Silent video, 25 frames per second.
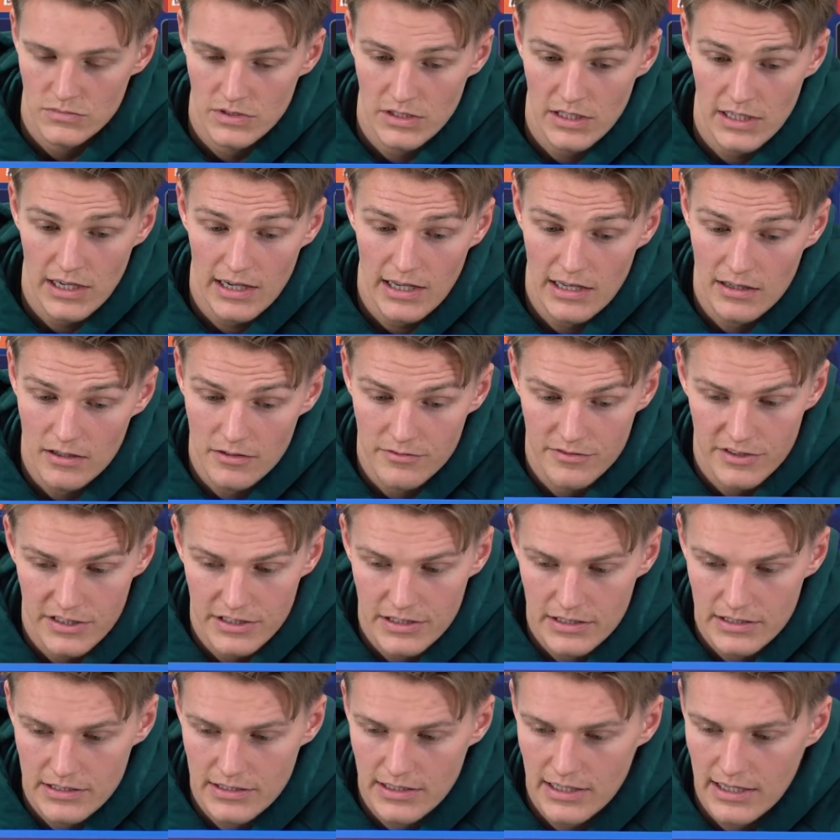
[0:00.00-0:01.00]
Yeah, I love it.
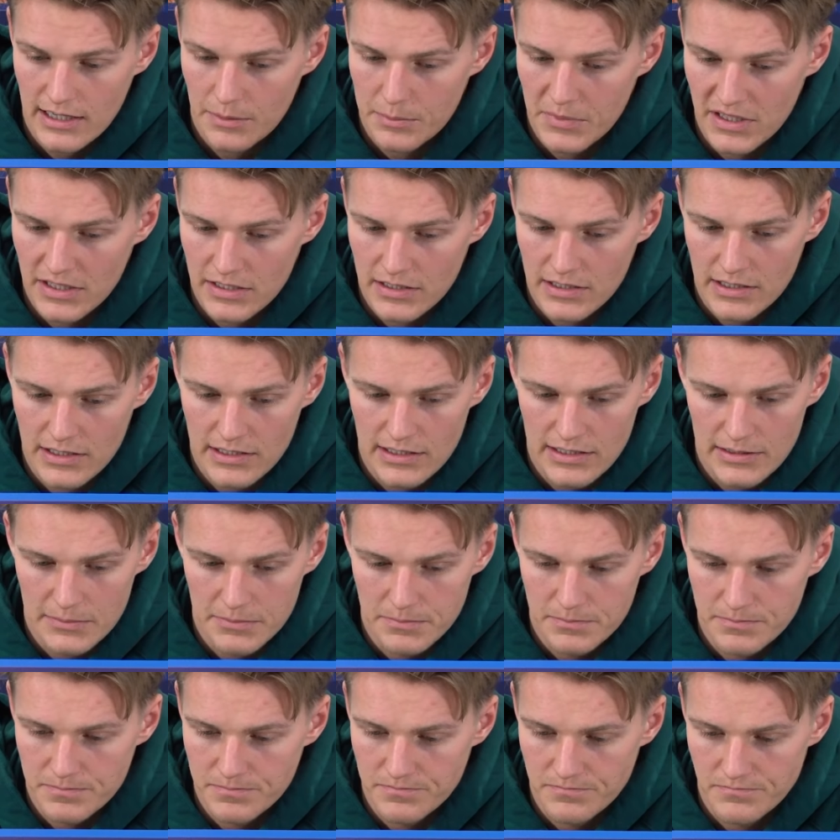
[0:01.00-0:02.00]
I mean,
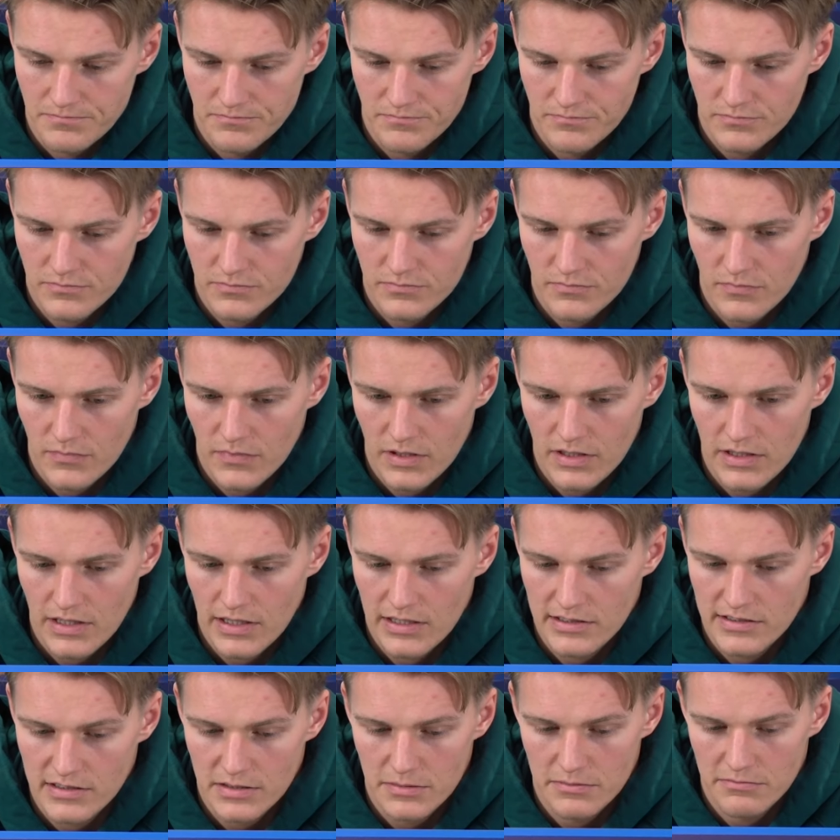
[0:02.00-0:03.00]
um, yeah,
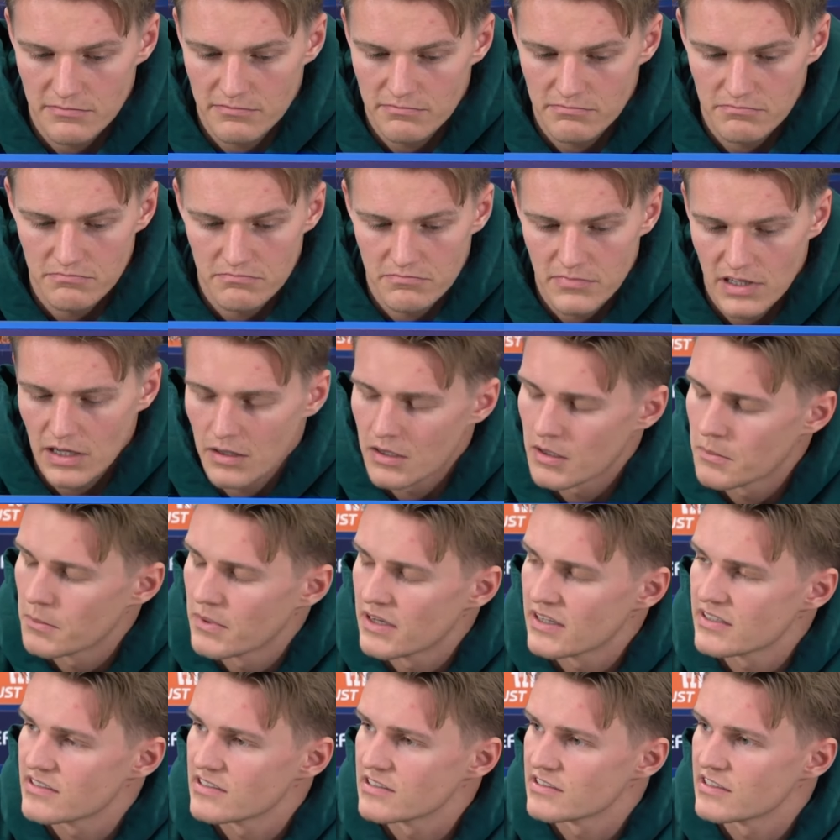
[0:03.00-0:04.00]
it's a, an
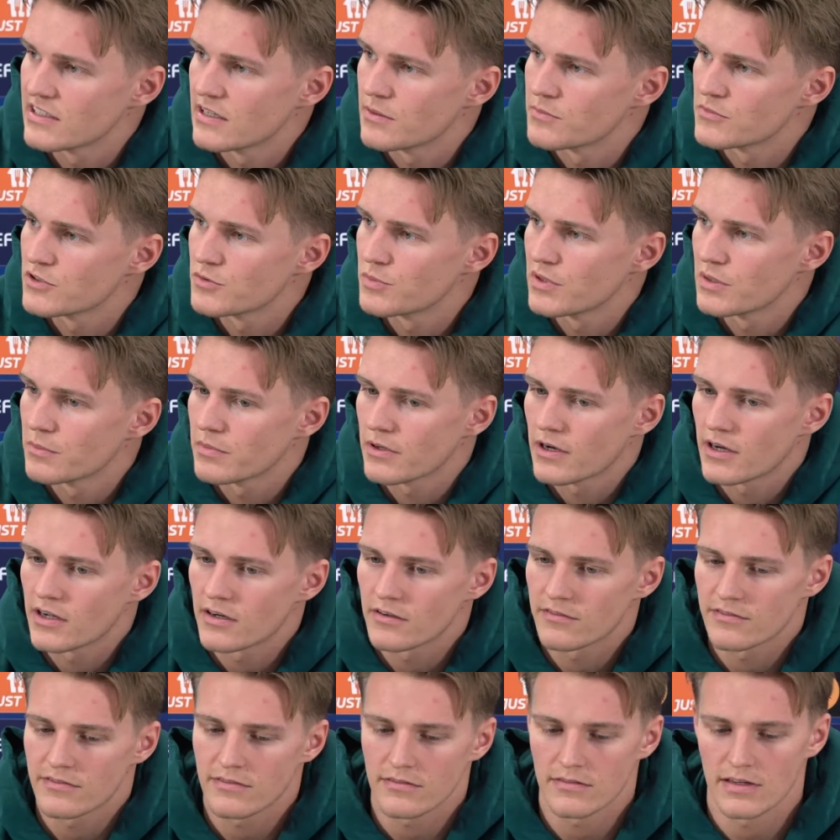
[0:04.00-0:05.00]
amazing team to be a part
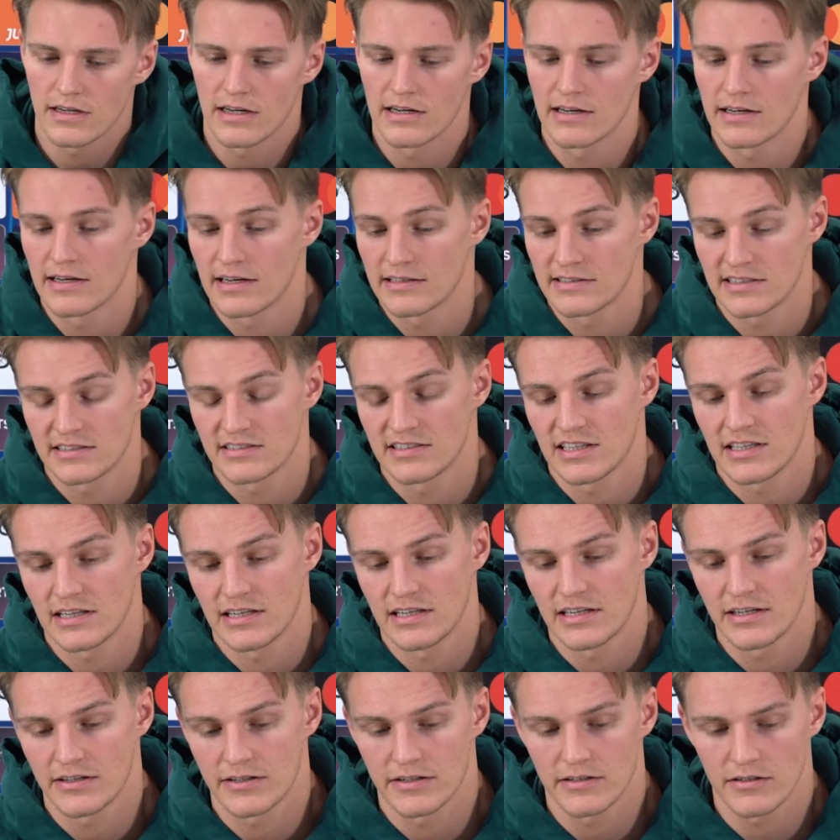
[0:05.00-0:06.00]
of. Uh, as I said
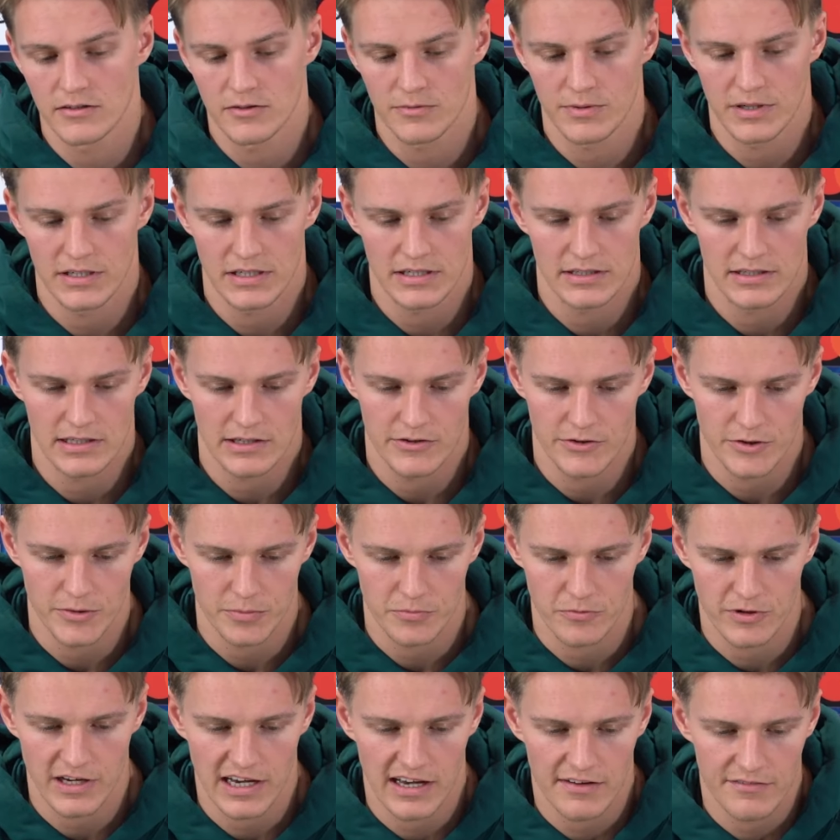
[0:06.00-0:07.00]
here already, the
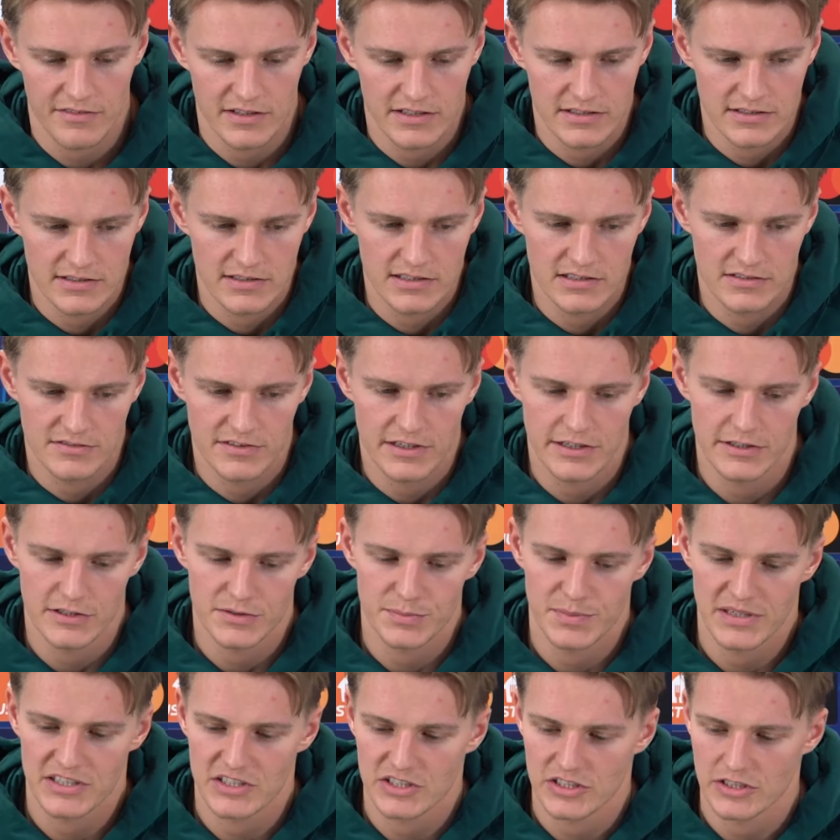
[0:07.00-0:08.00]
group we have is, is very
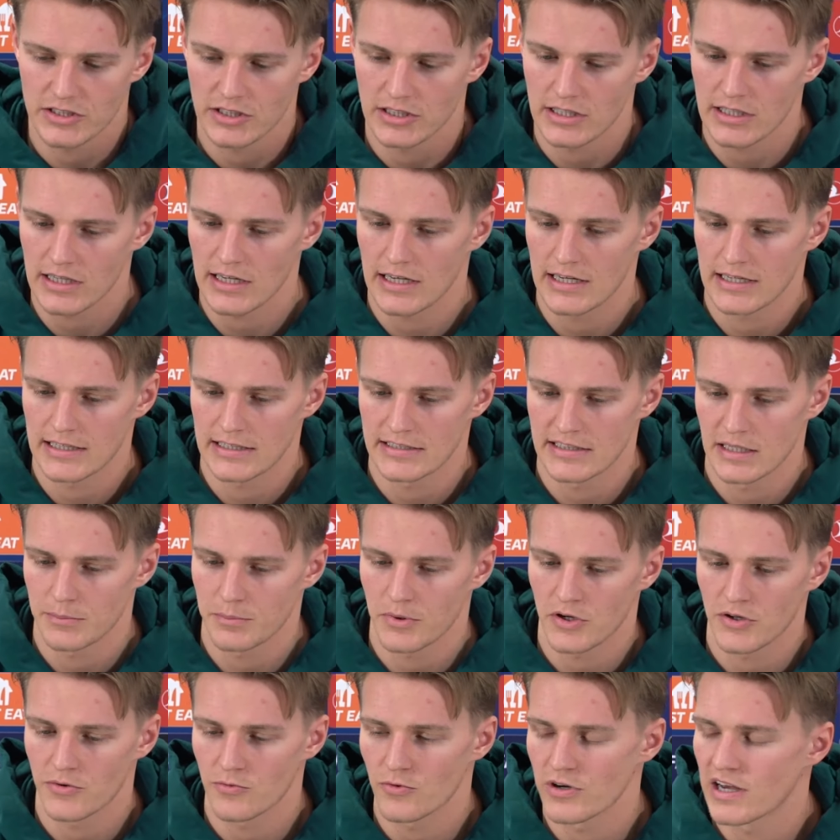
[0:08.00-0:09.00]
special. Uh, the
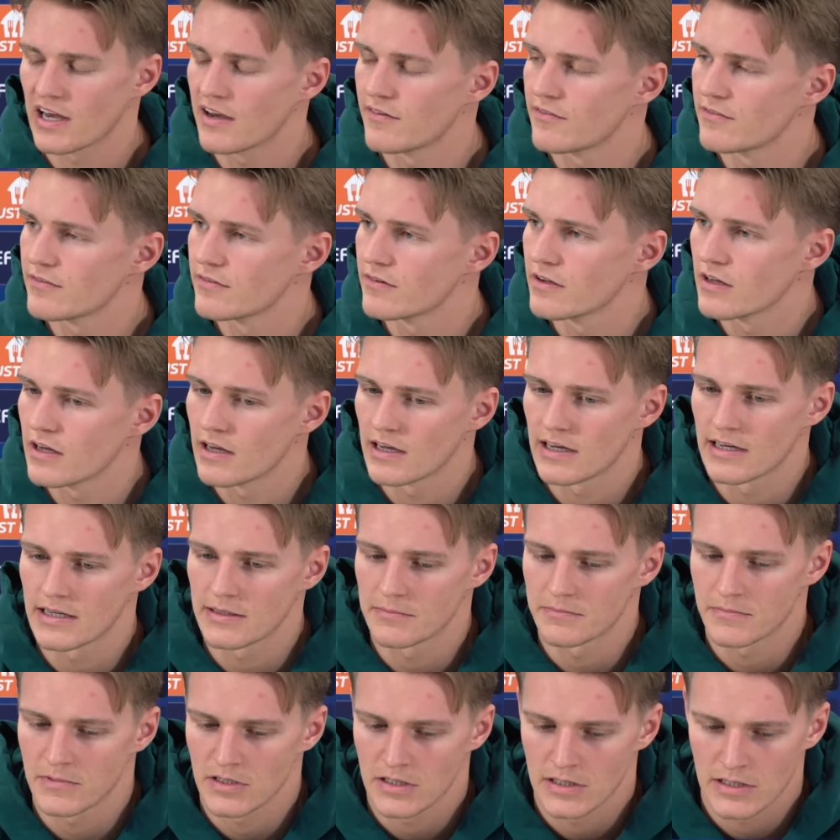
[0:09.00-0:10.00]
bond we have,
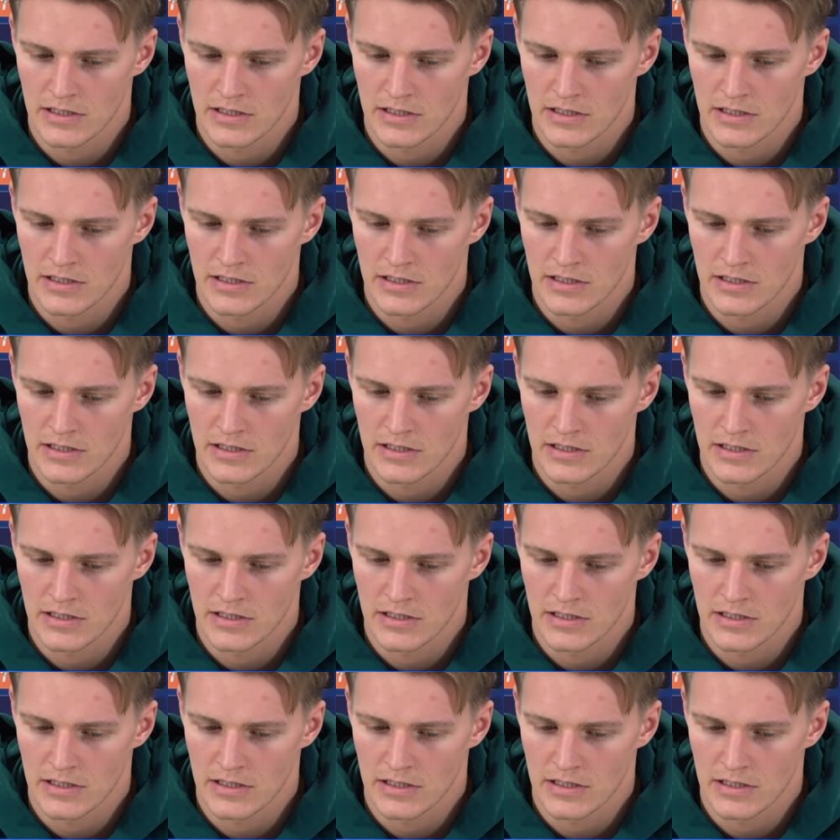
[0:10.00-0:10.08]
um,